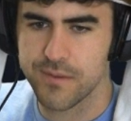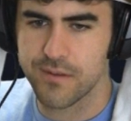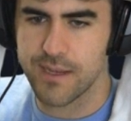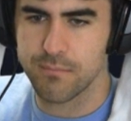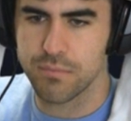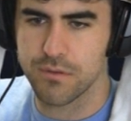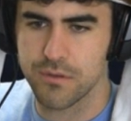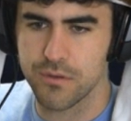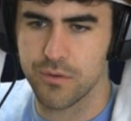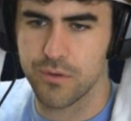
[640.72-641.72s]
we got
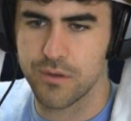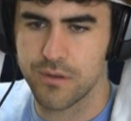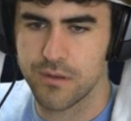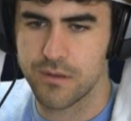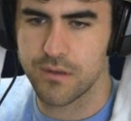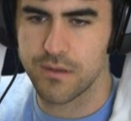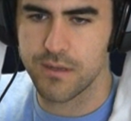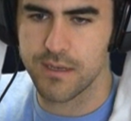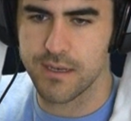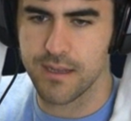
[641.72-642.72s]
blue
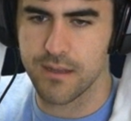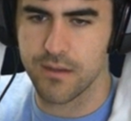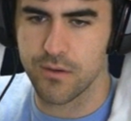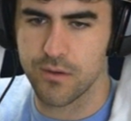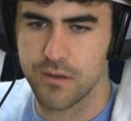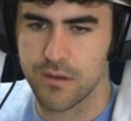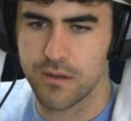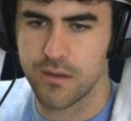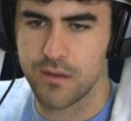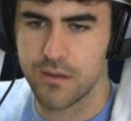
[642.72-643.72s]
and yellow.
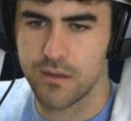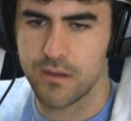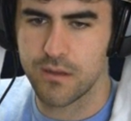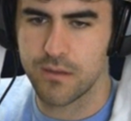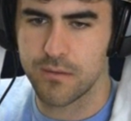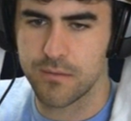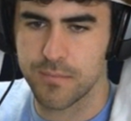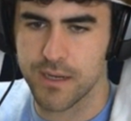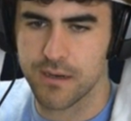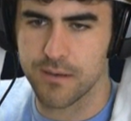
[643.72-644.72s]

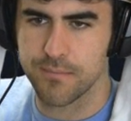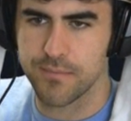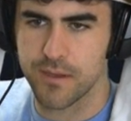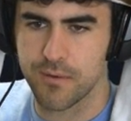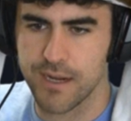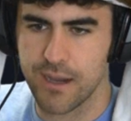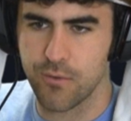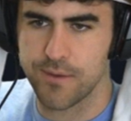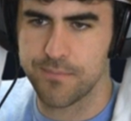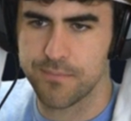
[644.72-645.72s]
Pick it up. No, already got
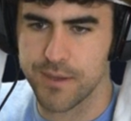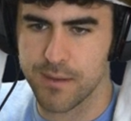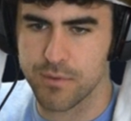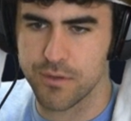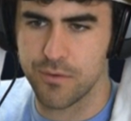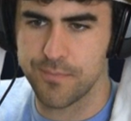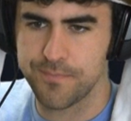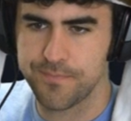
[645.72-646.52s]
one. Pick up blue.